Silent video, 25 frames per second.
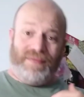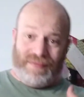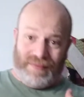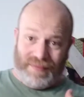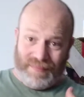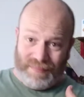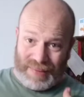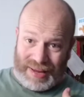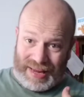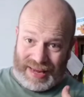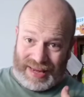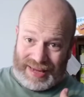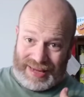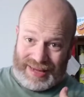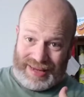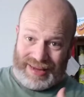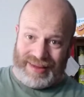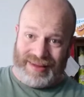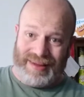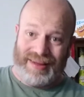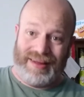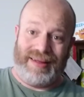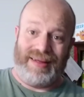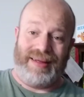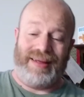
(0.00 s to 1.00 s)
for me
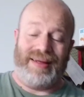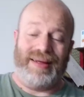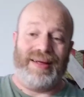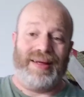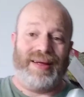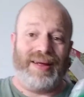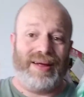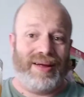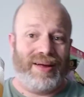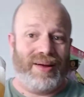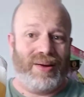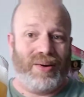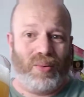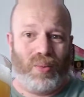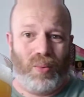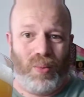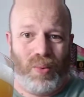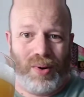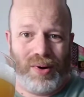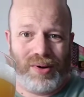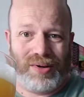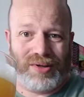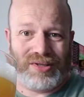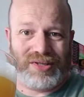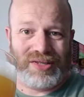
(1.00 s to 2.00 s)

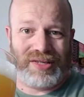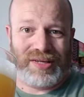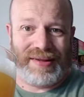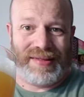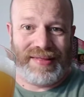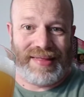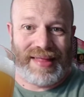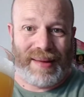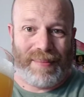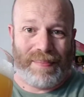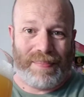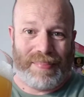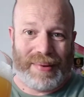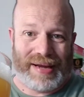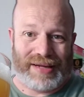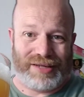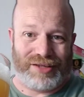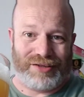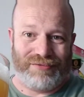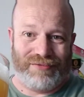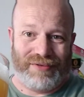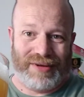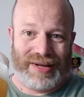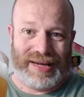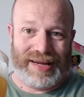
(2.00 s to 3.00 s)
was their
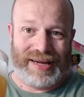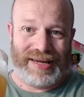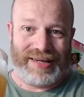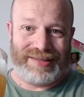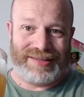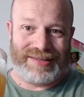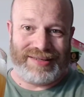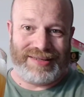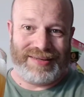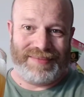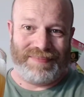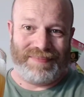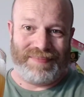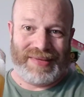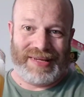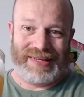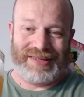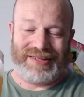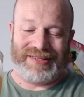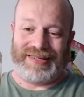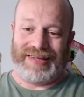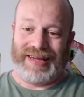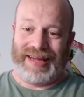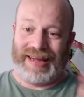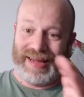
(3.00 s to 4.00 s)
best release
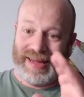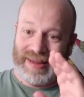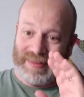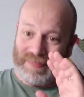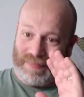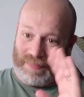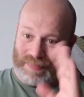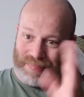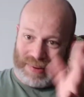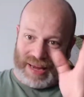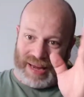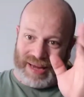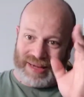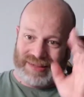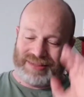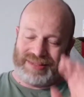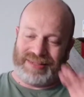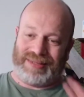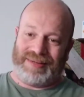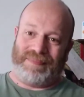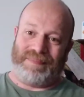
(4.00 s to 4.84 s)
this year, but